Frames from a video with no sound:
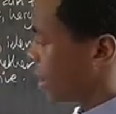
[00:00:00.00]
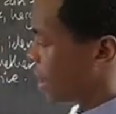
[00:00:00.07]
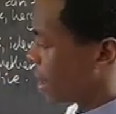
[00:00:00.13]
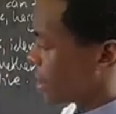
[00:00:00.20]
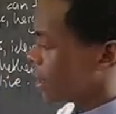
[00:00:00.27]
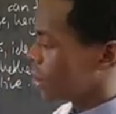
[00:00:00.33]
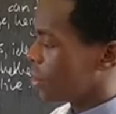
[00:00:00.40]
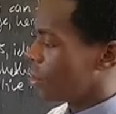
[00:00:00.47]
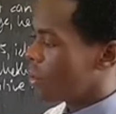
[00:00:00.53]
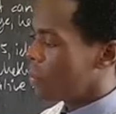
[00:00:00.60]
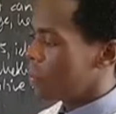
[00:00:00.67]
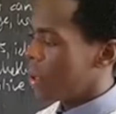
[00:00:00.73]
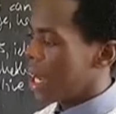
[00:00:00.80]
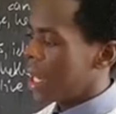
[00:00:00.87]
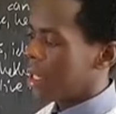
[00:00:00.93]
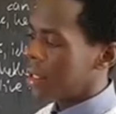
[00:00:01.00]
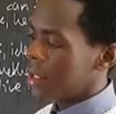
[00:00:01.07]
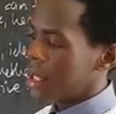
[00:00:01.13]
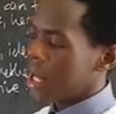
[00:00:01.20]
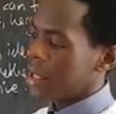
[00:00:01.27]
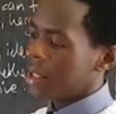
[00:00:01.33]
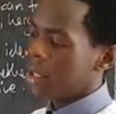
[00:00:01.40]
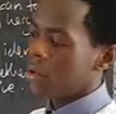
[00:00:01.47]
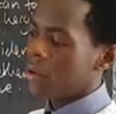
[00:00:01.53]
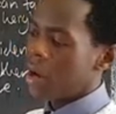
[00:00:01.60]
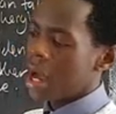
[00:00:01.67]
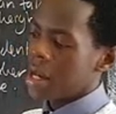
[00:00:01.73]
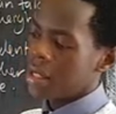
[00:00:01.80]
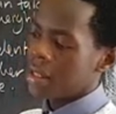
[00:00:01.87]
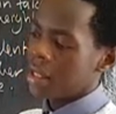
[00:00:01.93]
this is group 8. I think you
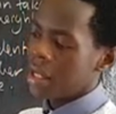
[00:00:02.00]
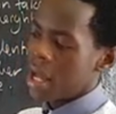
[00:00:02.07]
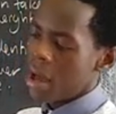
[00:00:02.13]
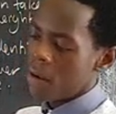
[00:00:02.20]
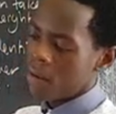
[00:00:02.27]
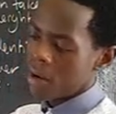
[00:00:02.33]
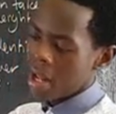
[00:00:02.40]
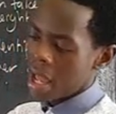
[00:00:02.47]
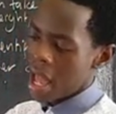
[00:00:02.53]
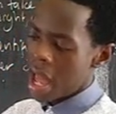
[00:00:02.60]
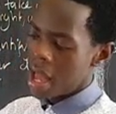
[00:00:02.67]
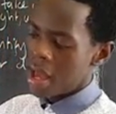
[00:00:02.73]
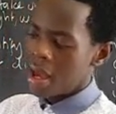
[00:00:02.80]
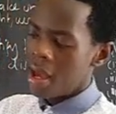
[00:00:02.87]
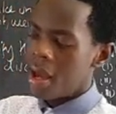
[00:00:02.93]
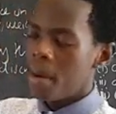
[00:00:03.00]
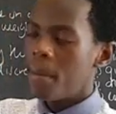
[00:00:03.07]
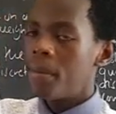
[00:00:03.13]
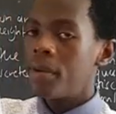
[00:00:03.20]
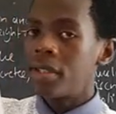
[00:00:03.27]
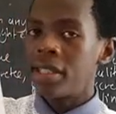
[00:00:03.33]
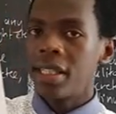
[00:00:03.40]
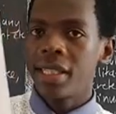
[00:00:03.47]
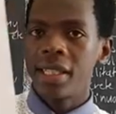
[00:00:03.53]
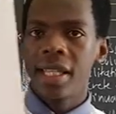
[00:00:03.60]
can see how they are putting